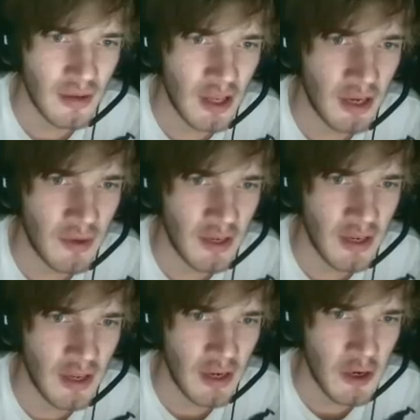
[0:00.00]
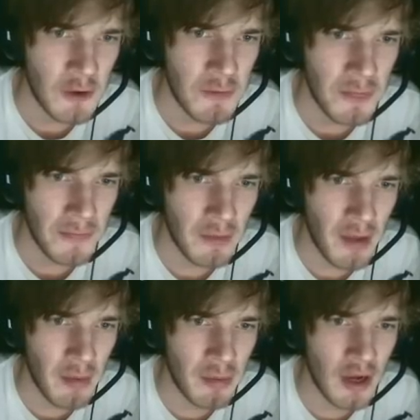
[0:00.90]
Anyone in here? Come
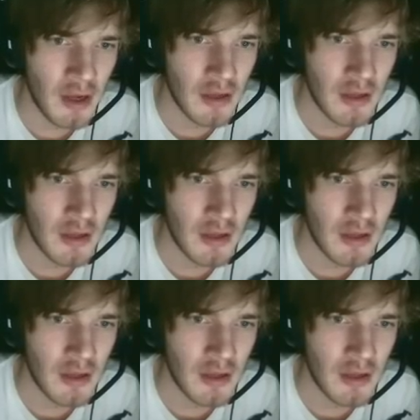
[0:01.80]
at me, bruh.